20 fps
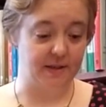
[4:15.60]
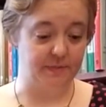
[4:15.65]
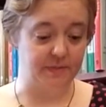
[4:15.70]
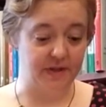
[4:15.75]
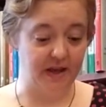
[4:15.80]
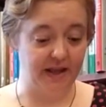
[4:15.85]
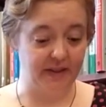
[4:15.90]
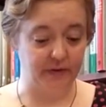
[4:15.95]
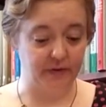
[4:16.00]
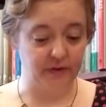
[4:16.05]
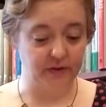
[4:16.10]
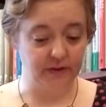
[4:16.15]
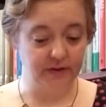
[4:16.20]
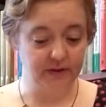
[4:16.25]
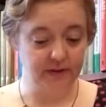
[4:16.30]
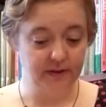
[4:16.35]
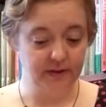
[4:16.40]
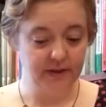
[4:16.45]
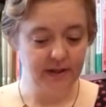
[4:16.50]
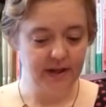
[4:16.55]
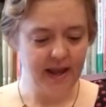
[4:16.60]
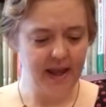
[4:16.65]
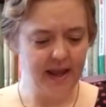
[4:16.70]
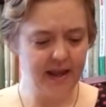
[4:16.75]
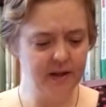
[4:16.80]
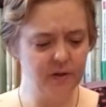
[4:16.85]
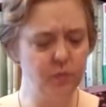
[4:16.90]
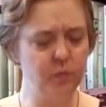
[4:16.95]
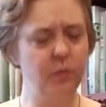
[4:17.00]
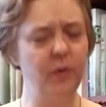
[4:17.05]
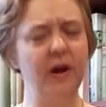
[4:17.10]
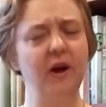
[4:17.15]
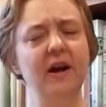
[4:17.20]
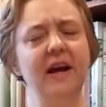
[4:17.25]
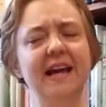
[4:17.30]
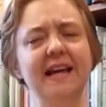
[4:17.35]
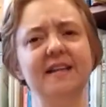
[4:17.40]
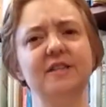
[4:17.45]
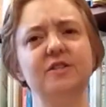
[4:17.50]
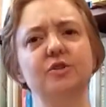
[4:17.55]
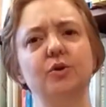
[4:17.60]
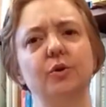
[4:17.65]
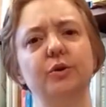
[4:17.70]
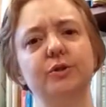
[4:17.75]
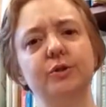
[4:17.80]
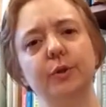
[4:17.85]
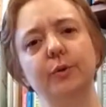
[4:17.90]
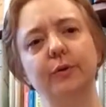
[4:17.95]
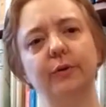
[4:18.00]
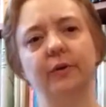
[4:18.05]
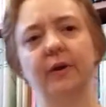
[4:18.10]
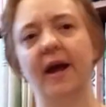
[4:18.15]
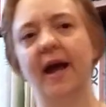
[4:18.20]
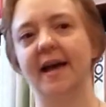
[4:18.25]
slept either. "And where is your tutor?"